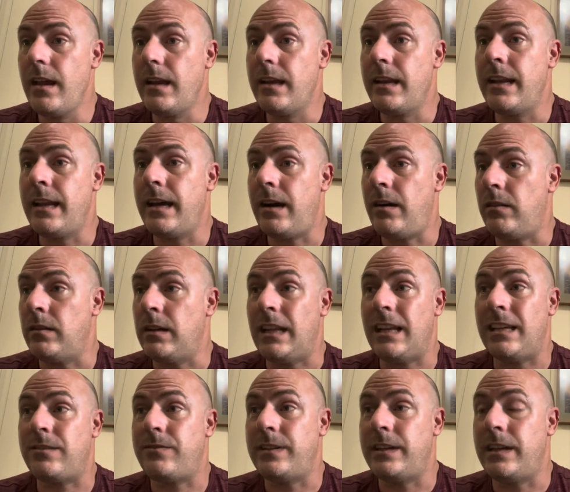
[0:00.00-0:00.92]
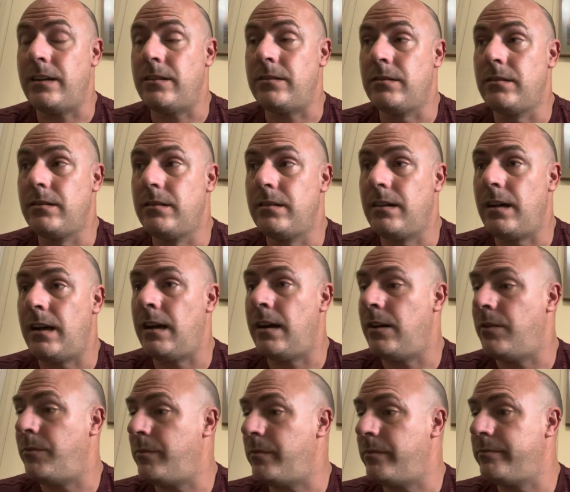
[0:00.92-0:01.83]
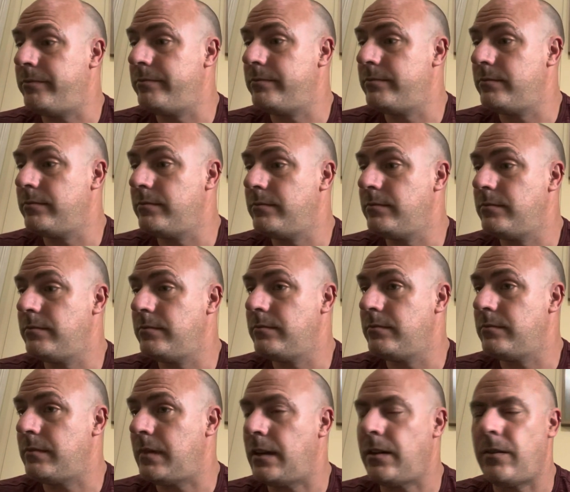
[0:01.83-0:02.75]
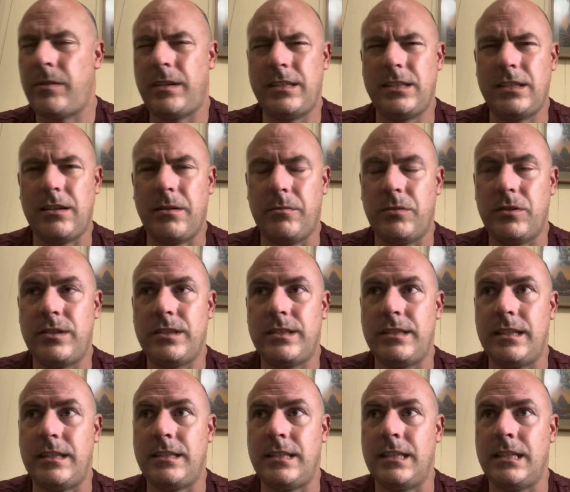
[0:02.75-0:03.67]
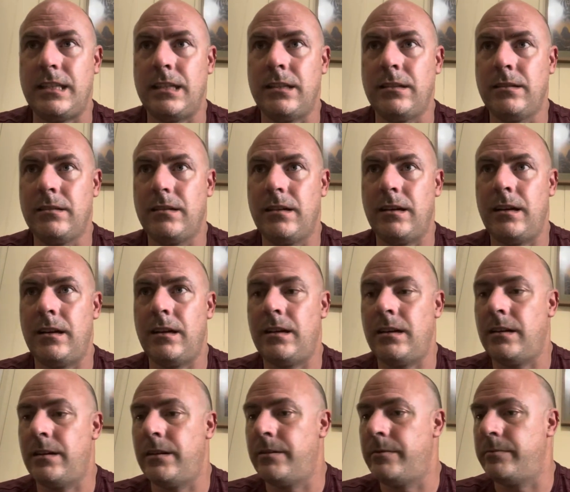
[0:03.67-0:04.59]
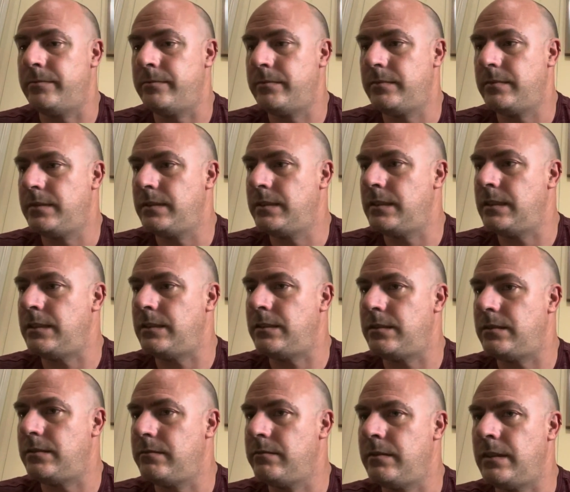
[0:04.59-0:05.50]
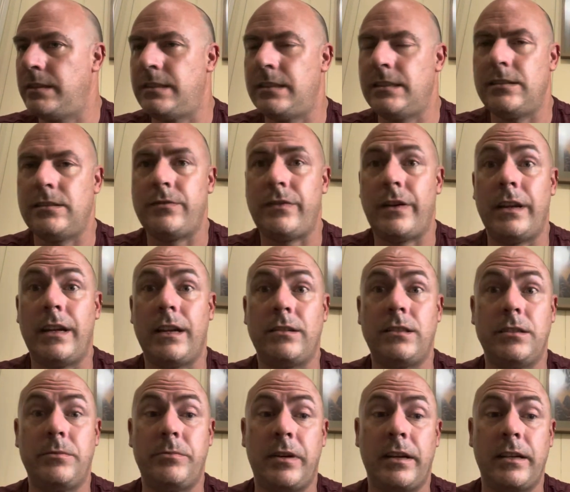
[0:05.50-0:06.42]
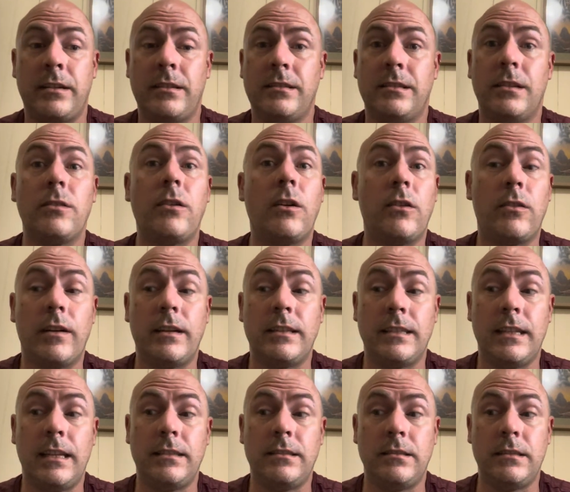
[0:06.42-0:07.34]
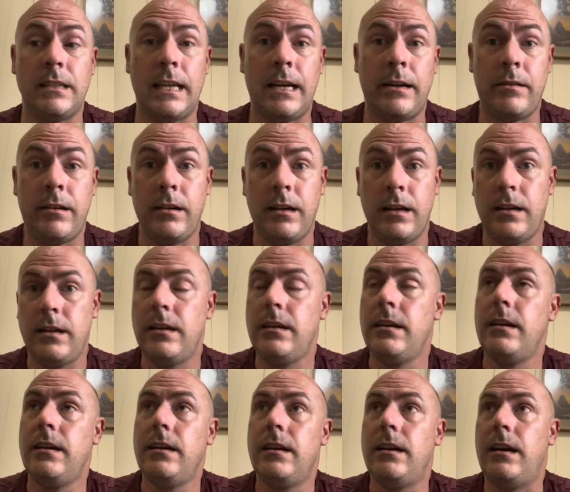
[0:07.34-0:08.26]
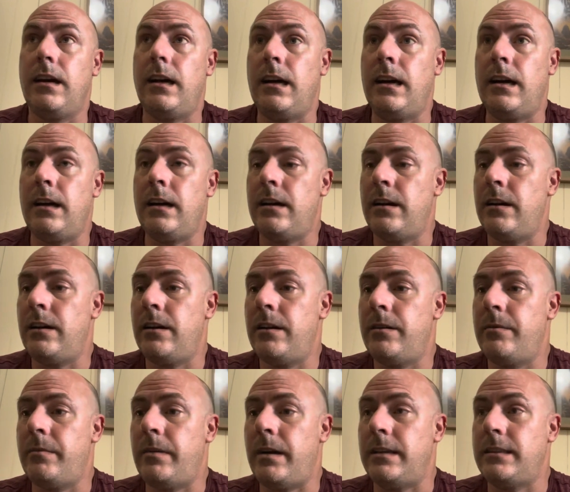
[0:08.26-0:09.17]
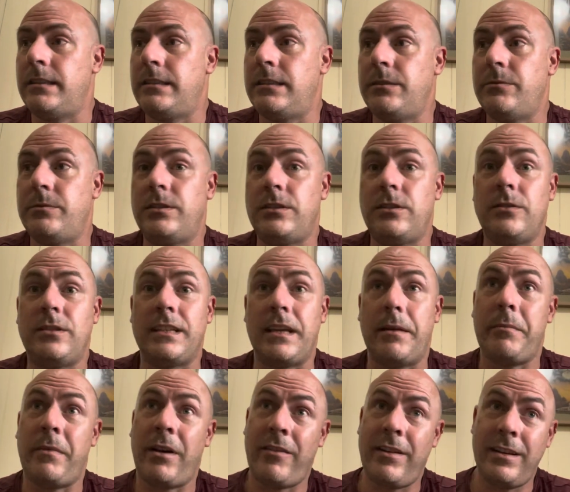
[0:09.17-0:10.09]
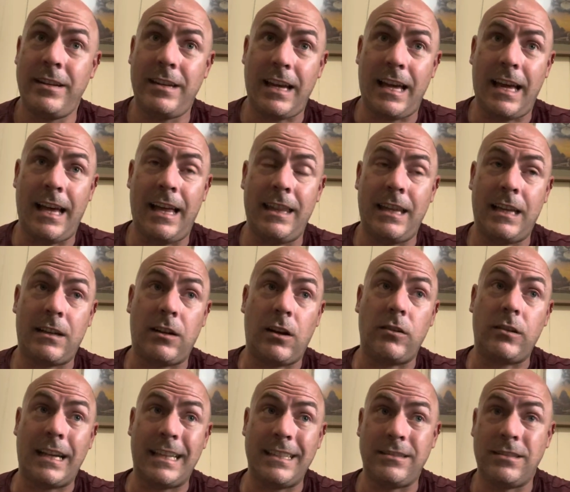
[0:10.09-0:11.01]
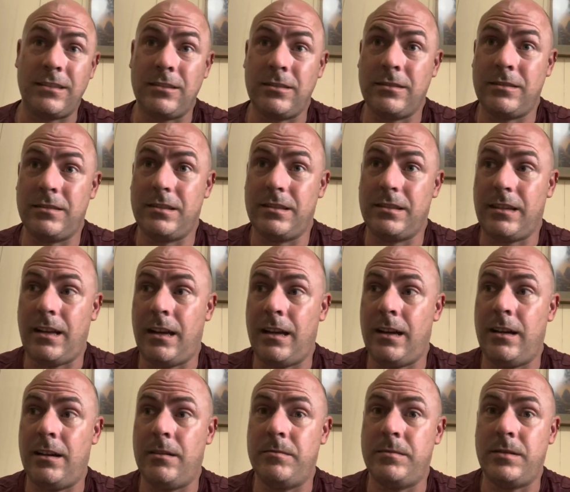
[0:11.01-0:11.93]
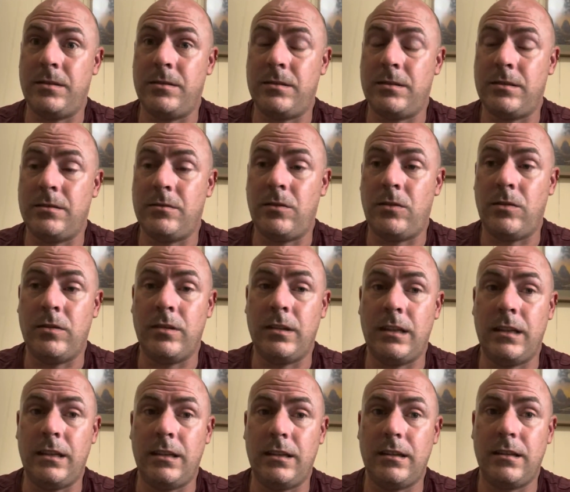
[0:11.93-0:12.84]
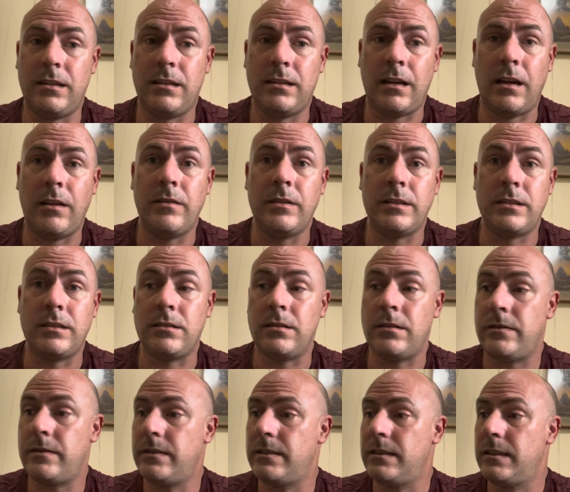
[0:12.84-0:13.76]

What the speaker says: Now, on the last video, I don't think she got much stitching done. She's recently just found out she's pregnant, so congratulations, Laura. And she was due to get married, and that got cancelled due to all the COVID stuff.